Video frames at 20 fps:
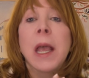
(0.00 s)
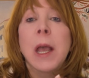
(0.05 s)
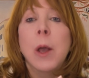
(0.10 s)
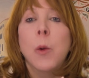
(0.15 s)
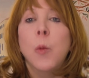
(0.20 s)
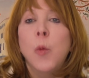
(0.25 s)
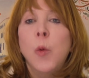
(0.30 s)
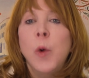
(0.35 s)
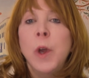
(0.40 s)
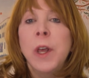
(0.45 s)

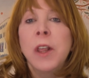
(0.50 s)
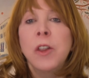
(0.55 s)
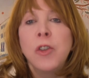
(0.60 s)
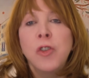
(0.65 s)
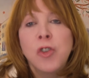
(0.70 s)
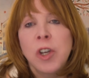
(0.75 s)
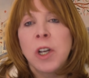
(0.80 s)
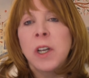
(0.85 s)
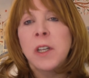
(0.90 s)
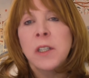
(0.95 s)

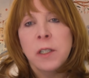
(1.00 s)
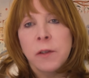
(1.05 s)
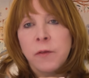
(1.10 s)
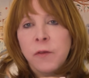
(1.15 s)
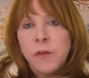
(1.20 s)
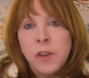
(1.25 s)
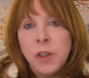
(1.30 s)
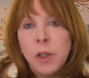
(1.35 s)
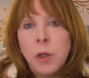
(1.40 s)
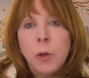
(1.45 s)
with just a
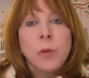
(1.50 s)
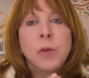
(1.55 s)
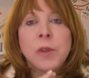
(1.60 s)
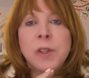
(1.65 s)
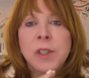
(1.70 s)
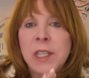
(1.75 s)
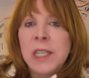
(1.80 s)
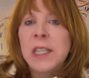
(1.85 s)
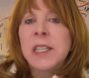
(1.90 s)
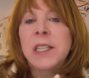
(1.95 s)
few
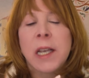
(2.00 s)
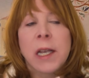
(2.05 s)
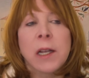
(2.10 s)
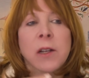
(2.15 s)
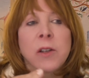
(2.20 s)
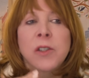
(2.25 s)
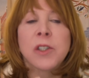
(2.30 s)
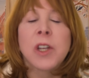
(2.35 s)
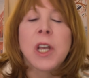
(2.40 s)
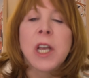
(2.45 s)

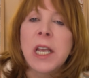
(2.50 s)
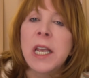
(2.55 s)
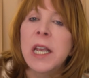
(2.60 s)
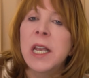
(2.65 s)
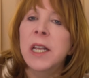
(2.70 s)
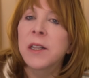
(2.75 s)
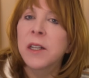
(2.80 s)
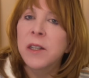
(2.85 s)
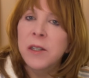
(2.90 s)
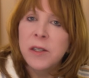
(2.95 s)
details
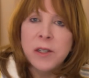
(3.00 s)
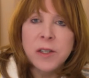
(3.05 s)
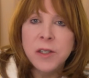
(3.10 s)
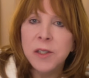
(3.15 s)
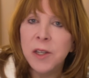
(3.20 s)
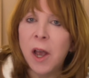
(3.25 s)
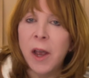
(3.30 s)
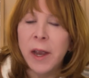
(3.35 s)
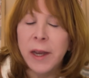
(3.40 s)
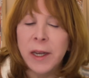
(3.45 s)
in the
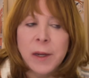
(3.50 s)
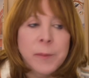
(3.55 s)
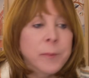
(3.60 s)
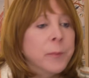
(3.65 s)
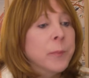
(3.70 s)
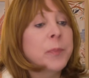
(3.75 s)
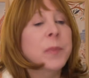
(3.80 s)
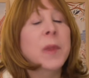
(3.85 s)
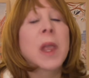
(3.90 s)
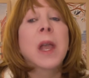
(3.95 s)
design.
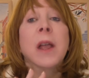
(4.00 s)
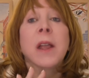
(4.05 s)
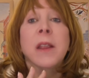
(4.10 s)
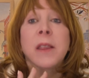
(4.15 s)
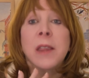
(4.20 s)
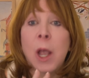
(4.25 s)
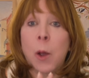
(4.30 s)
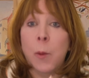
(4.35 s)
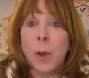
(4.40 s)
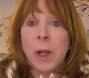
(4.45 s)

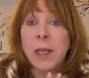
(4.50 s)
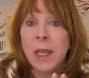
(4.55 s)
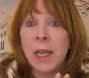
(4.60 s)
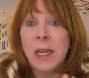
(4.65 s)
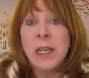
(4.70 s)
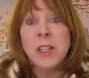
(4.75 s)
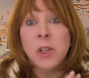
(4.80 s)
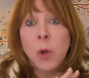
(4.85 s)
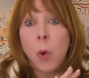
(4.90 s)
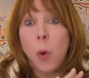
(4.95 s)
Now I'll
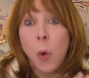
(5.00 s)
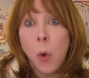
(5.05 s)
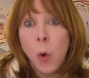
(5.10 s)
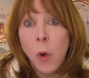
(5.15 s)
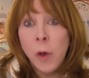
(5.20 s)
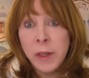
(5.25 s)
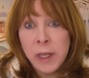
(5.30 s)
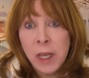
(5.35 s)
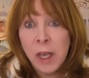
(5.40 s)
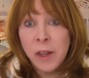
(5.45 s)
get into
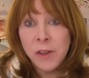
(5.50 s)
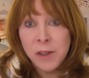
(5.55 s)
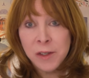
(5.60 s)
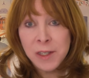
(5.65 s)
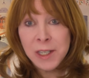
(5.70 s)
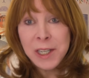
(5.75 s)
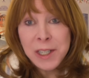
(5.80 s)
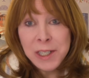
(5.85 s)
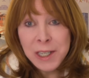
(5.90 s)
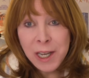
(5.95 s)
all the other
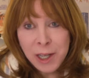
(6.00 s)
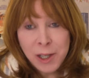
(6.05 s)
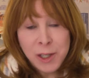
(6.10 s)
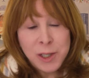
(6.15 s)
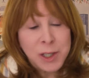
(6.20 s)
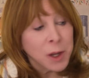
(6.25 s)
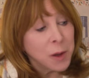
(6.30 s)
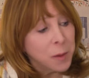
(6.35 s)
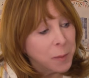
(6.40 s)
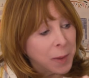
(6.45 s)

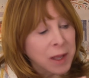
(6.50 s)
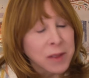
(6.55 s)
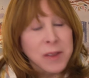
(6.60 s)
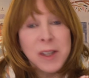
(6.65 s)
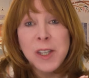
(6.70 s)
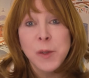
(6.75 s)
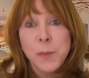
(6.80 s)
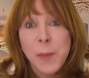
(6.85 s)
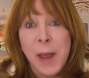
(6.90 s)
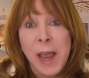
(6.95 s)
details about
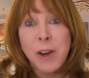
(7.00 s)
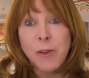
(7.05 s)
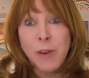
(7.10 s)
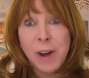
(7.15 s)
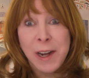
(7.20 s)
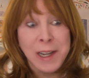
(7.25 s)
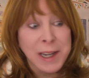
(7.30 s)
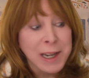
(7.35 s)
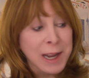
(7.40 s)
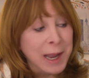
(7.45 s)
this bag
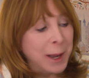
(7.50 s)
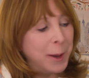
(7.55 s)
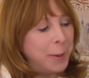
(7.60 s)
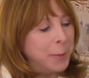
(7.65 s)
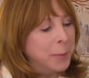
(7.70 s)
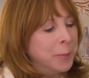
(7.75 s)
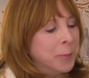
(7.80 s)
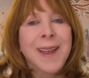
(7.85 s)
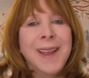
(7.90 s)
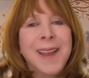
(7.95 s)
right now.
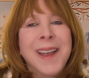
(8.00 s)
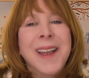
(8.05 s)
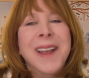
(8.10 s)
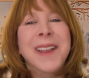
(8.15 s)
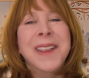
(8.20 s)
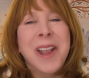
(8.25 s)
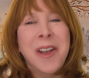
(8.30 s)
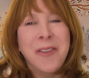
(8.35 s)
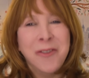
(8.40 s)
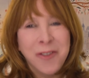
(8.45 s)

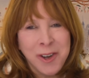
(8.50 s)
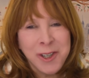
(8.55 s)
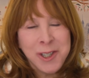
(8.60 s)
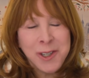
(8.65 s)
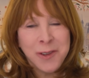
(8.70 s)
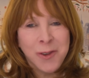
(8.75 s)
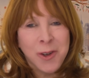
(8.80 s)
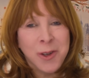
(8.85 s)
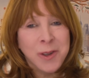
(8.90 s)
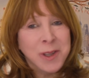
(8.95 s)
Now first
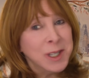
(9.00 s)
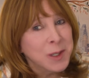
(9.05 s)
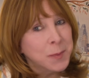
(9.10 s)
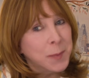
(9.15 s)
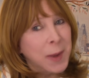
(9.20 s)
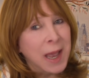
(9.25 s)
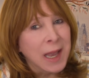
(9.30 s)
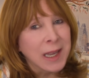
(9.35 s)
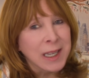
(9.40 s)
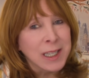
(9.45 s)
of all, this
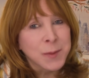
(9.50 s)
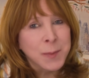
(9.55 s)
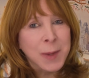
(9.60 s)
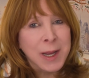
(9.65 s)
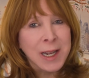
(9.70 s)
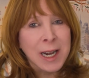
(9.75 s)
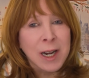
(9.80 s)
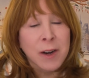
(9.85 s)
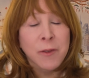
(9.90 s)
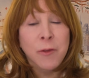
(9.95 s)
bag is
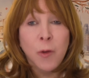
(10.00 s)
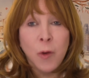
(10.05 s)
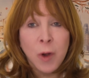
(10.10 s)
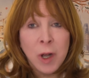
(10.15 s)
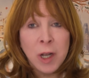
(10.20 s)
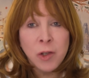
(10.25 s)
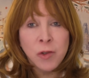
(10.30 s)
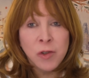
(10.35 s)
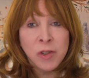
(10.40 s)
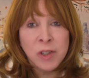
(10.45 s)
made out of
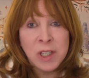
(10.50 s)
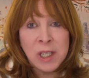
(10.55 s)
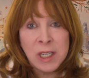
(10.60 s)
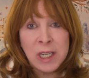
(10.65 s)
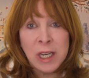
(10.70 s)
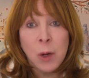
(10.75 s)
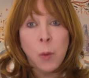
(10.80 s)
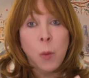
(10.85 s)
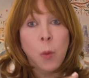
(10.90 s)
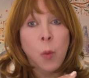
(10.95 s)
400
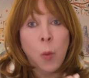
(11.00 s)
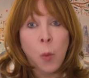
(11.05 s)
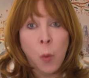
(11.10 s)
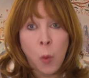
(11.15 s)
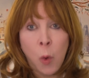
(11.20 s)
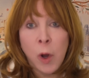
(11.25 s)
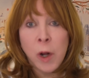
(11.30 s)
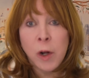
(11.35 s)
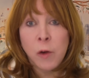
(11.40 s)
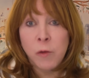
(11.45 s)
denier
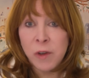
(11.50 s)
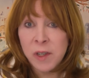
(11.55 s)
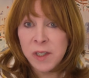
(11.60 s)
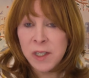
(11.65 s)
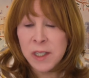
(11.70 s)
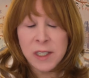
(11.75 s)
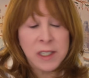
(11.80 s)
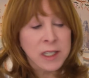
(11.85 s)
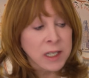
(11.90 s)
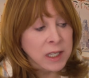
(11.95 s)

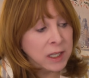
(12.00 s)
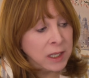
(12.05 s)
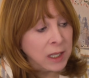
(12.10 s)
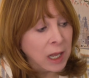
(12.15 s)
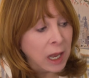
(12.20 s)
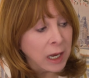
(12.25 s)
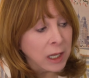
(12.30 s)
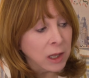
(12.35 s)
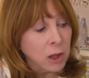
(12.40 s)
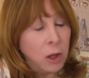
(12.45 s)
water-resistant
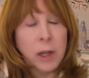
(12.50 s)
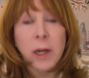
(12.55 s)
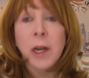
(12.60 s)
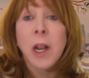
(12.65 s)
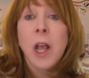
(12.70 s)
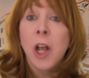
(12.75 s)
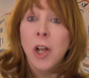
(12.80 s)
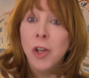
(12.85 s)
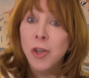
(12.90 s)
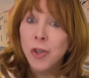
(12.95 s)
nylon,
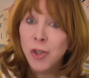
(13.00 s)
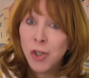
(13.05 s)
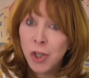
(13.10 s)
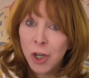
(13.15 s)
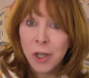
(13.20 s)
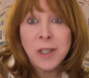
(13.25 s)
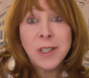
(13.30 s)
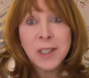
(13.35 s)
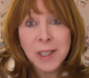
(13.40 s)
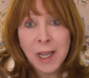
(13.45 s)

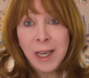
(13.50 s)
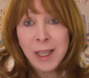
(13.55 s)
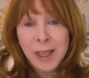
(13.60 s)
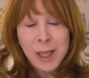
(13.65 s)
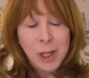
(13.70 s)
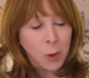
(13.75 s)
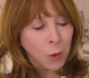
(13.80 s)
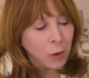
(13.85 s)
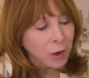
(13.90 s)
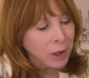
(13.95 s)
just like
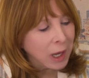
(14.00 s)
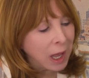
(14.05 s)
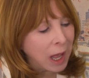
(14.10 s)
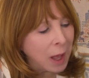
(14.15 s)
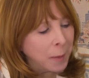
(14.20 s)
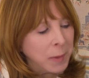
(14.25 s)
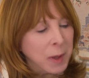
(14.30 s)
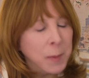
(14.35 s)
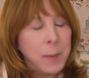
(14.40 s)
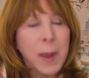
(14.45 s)
the
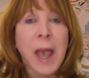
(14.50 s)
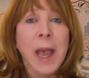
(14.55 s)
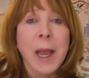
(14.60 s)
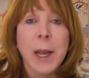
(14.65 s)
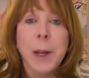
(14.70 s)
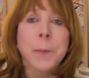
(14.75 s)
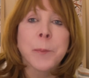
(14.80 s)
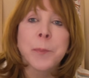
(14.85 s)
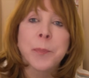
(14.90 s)
origami bag.